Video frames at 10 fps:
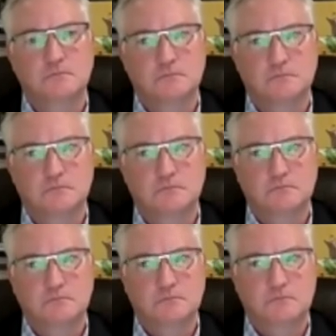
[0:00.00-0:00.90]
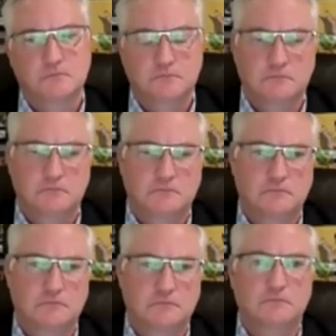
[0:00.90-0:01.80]

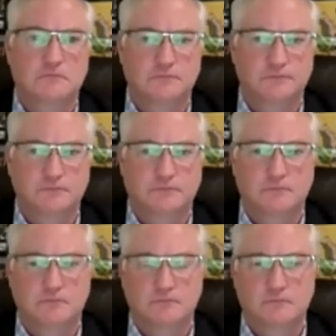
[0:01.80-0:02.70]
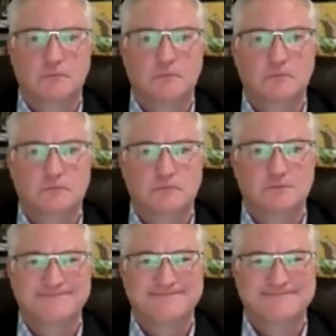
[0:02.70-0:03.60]

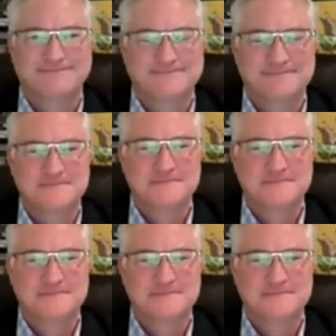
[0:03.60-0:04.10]
The person shown says nothing.